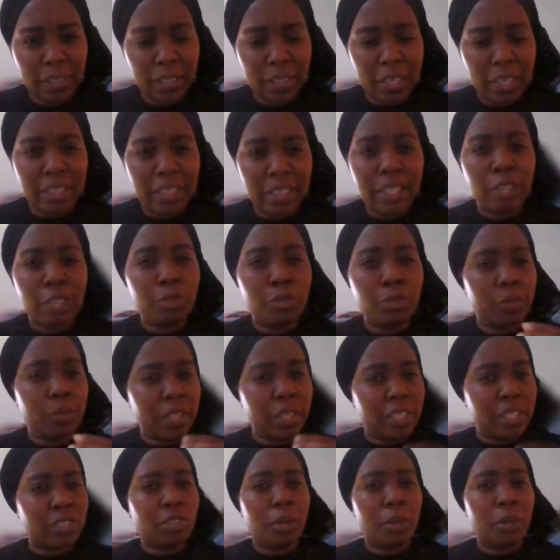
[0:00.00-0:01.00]
Now, don't
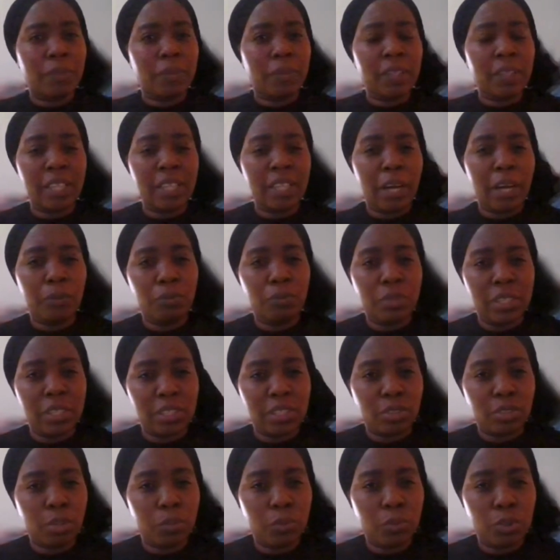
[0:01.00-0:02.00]
eat something that would
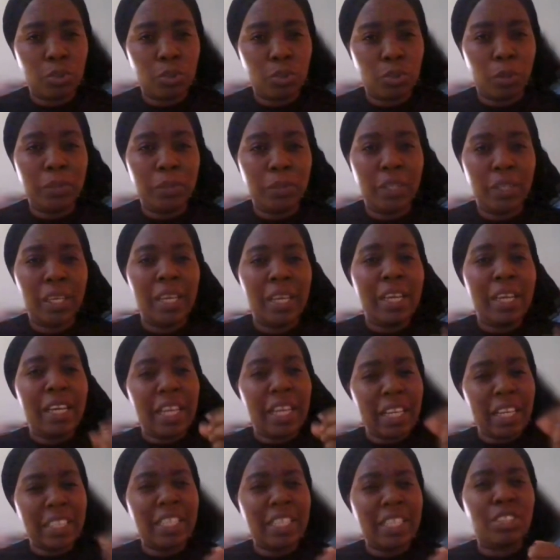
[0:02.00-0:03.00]
disturb your tummy
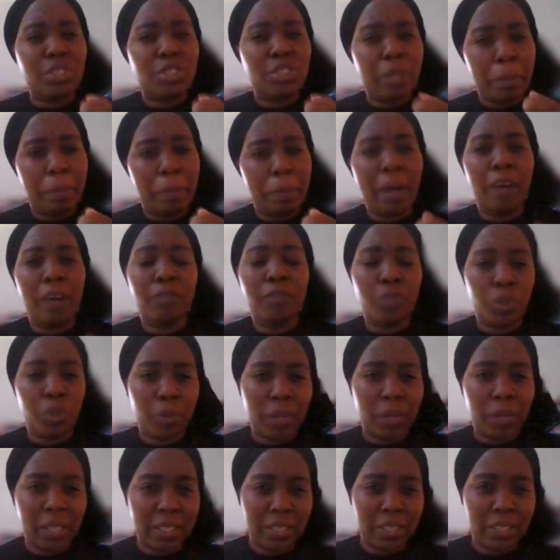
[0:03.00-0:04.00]
eat a, a bar of
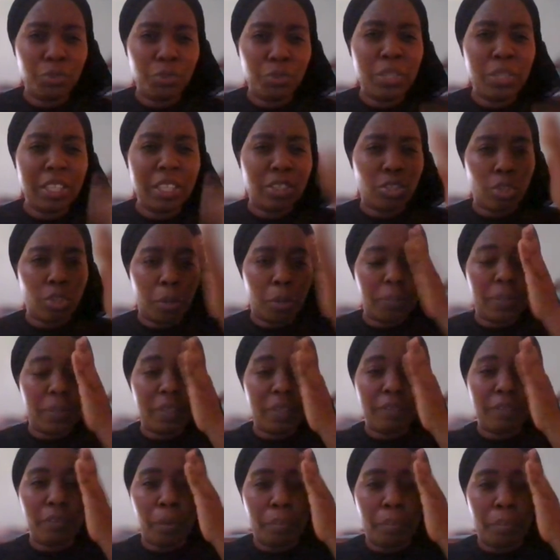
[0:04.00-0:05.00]
chocolate. You need
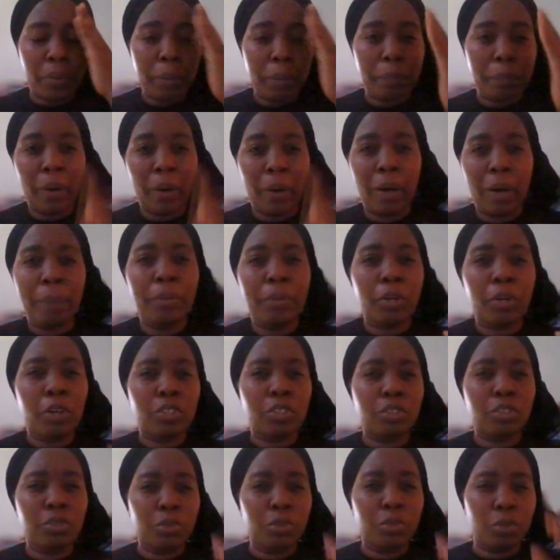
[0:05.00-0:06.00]
something for brain power
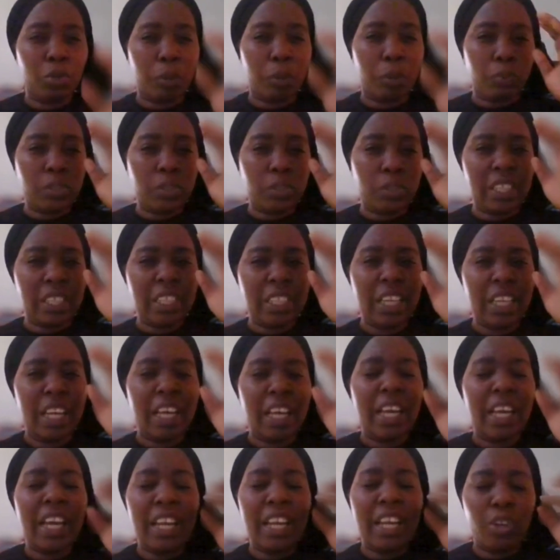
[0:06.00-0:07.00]
because you know you're putting
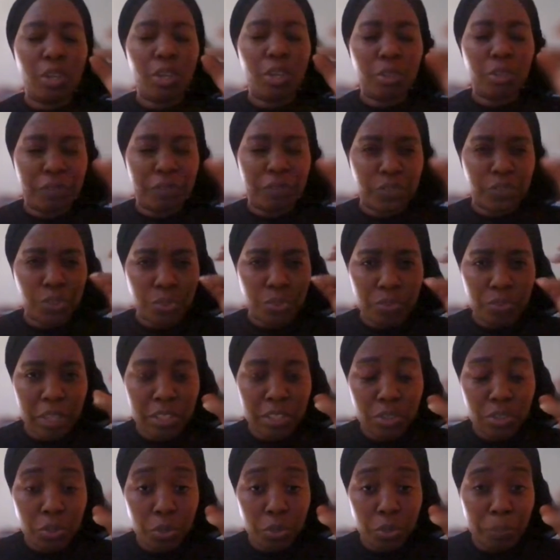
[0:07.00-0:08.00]
a lot of
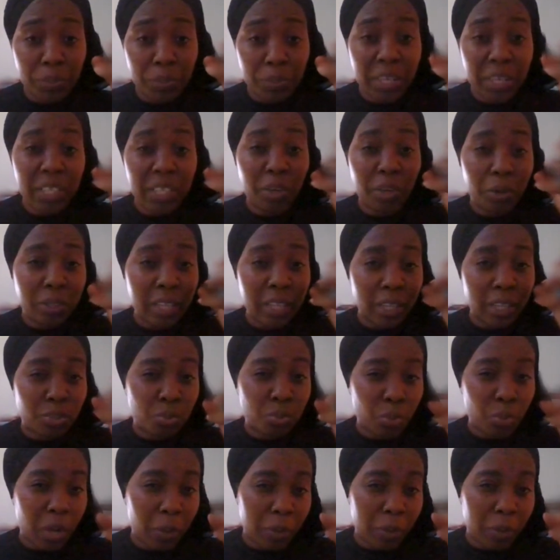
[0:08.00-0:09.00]
stress on your brain under
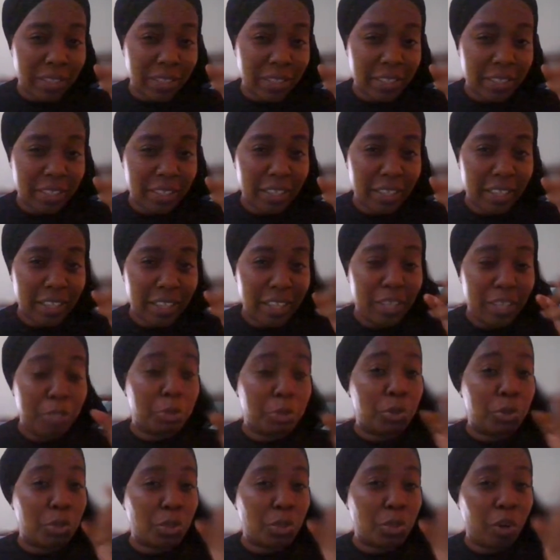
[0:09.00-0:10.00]
two hours
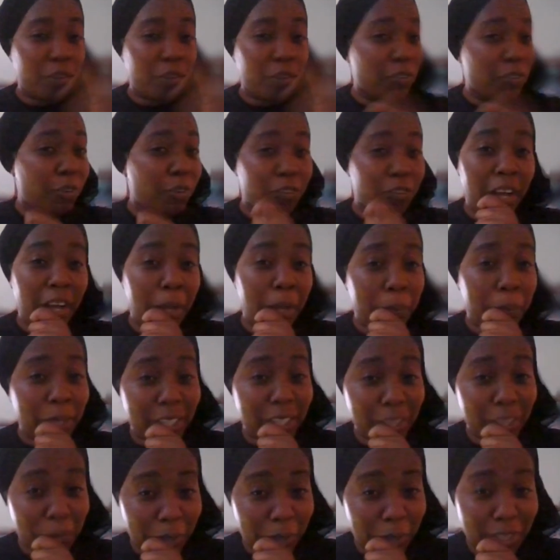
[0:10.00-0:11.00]
to solve over how
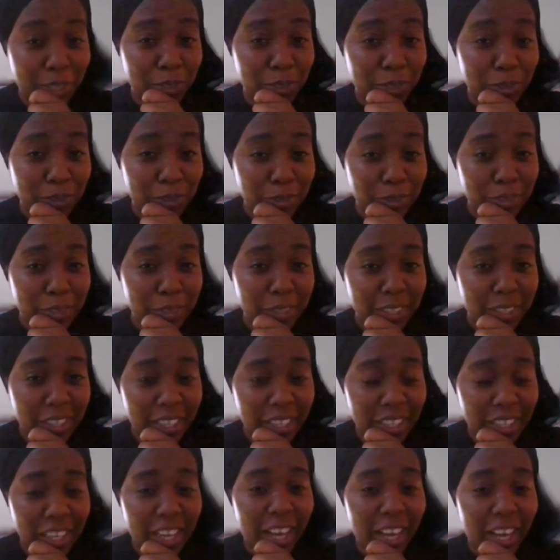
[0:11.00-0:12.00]
many questions.
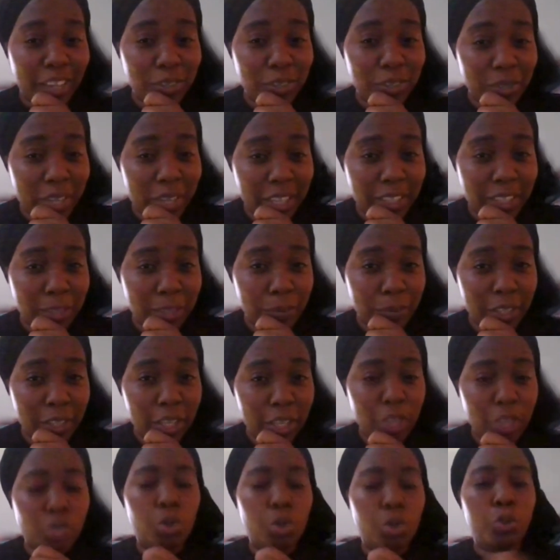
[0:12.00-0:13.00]
Are you getting me?
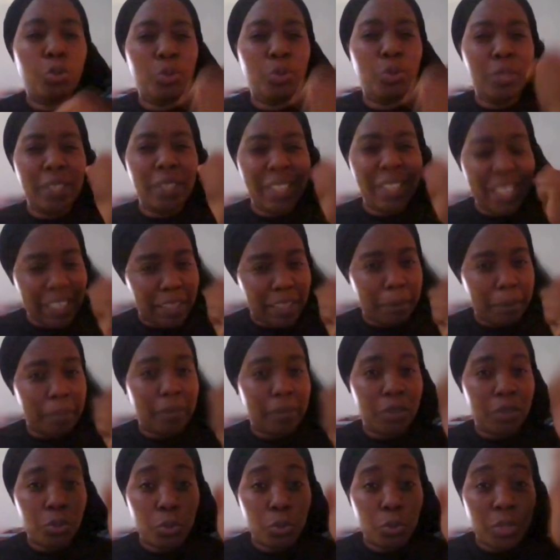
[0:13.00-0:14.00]
So you need
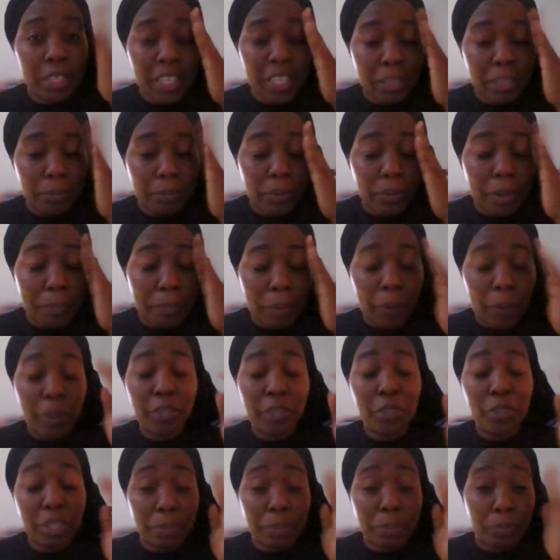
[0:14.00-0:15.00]
you need brain power,
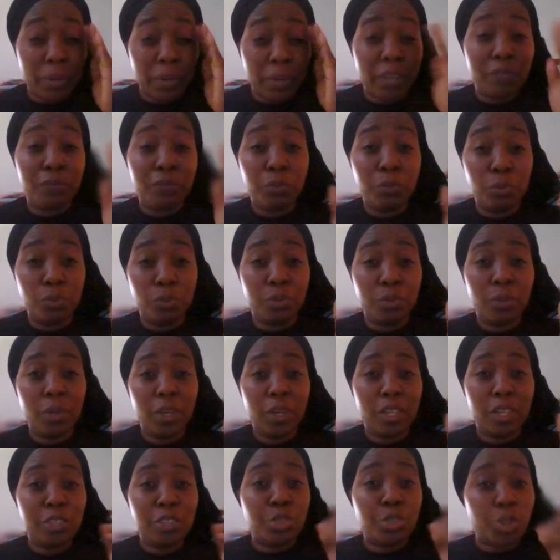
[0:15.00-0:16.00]
you need brain food.
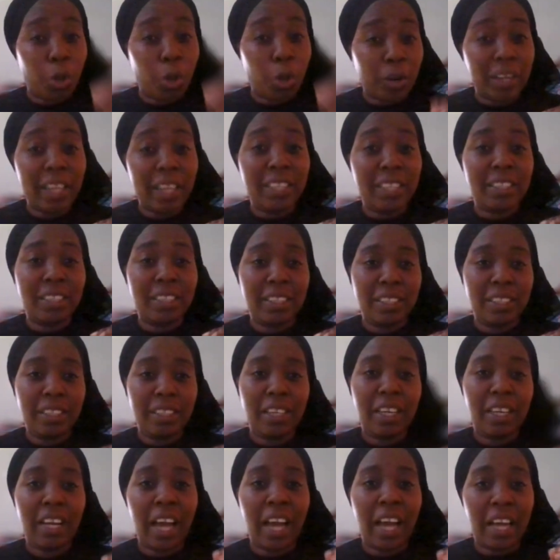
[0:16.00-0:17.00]
Chocolate
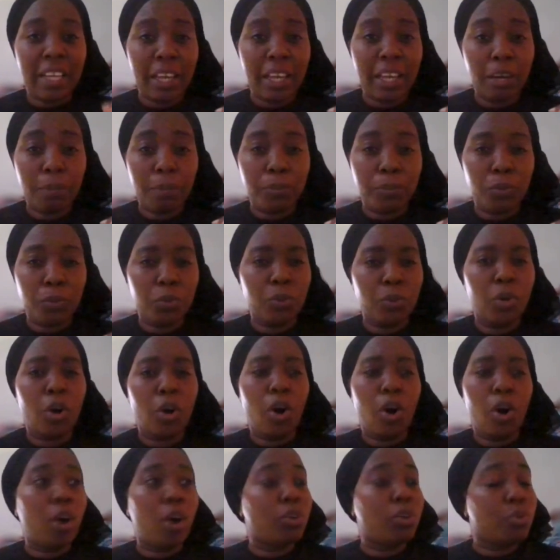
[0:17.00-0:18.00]
can help you,
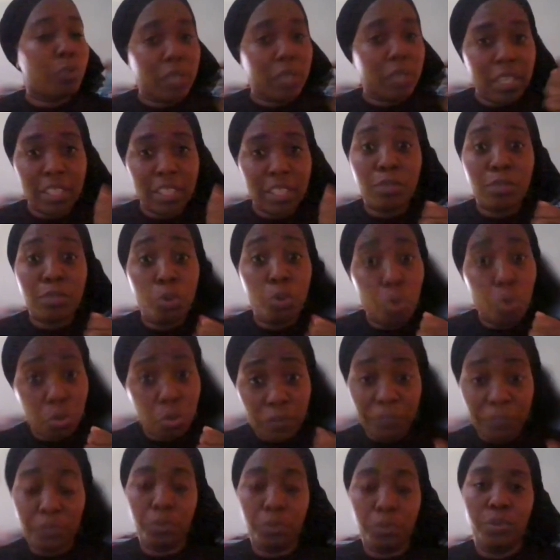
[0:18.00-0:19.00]
or you eat
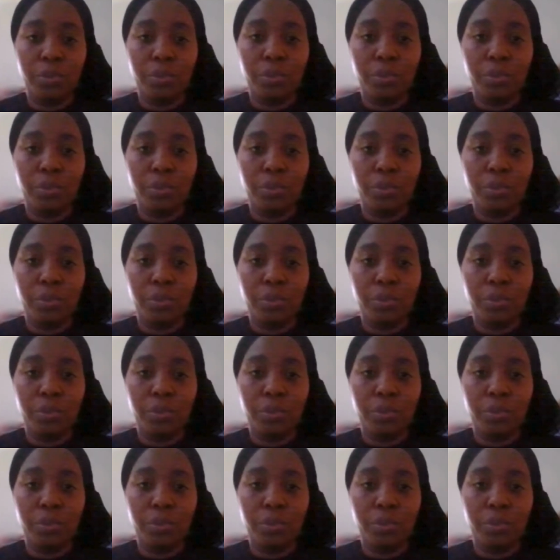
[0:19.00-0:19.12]
good food.